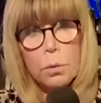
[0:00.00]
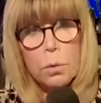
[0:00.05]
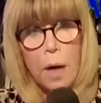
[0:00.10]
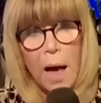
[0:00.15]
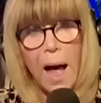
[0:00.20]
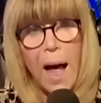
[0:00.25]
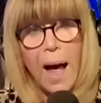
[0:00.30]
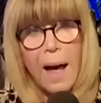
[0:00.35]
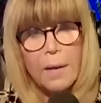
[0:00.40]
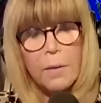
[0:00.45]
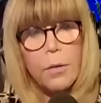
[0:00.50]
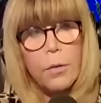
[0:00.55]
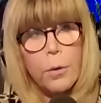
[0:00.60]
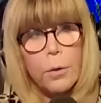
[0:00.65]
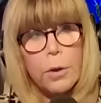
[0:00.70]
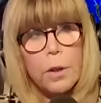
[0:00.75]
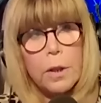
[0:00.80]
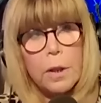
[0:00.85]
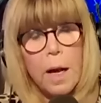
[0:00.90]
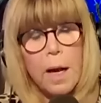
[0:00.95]
had
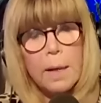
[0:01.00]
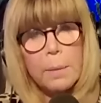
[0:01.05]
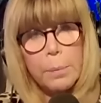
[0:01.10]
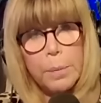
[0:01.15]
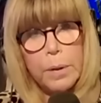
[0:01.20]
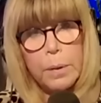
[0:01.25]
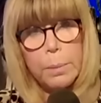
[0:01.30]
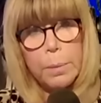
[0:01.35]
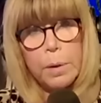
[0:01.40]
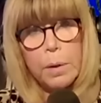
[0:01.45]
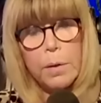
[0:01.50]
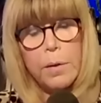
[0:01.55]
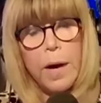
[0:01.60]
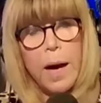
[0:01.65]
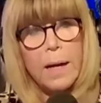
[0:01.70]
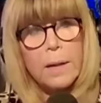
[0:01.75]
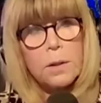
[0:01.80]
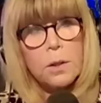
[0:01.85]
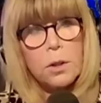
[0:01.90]
39 people that